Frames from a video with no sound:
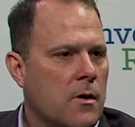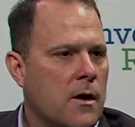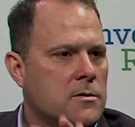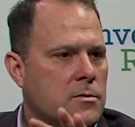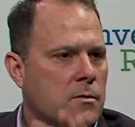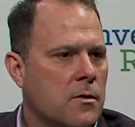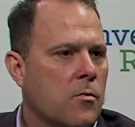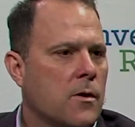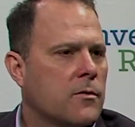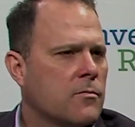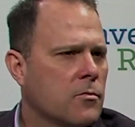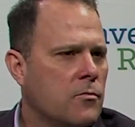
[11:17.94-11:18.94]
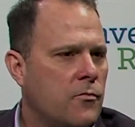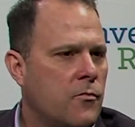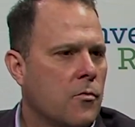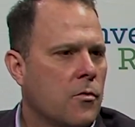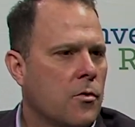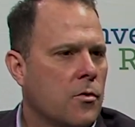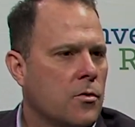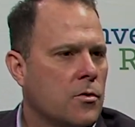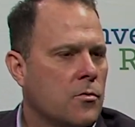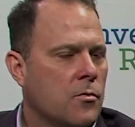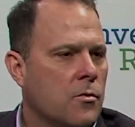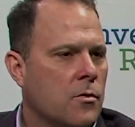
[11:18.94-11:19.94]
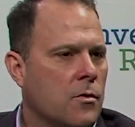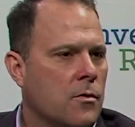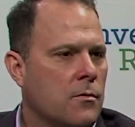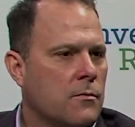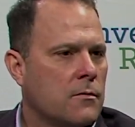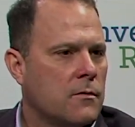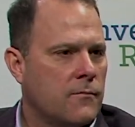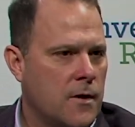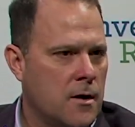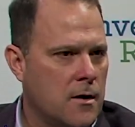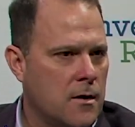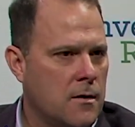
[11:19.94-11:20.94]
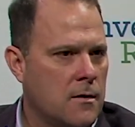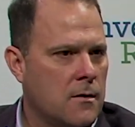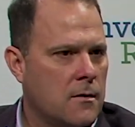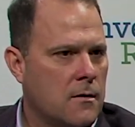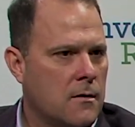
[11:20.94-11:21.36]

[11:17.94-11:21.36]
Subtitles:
as you were going through for your divinity.